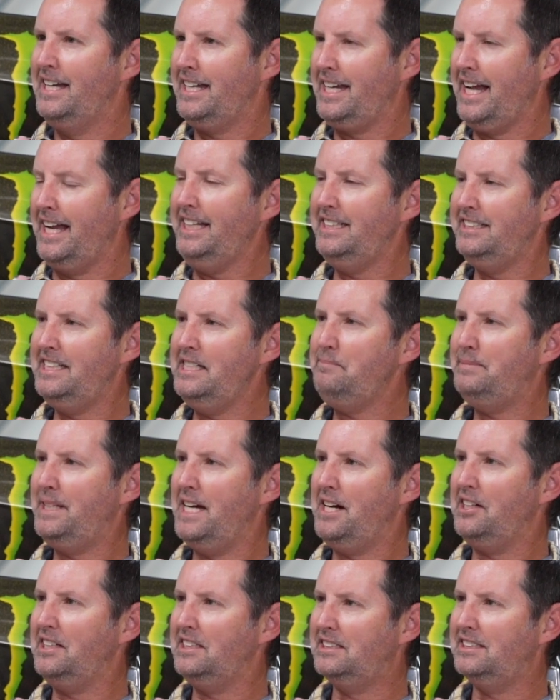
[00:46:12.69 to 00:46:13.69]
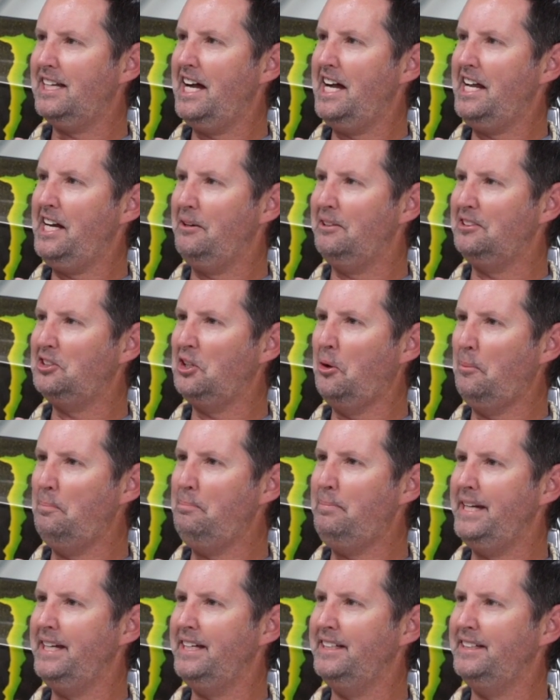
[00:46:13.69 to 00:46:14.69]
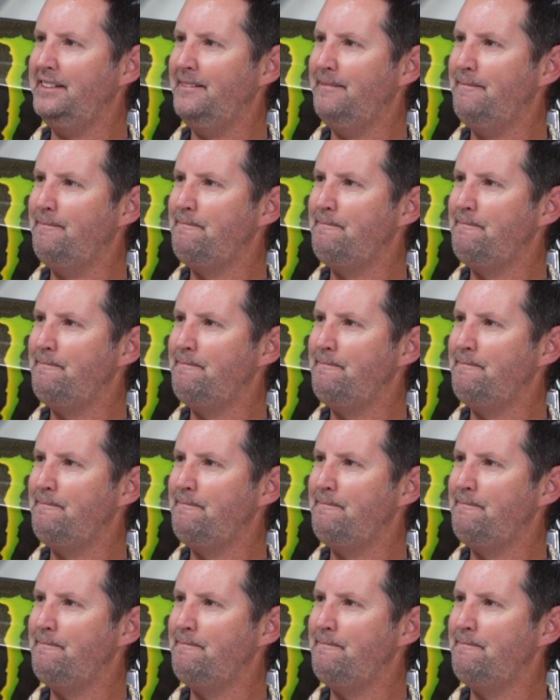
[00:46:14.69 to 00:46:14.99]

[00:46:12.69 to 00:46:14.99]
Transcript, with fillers: kind of deep down inside, I was hoping.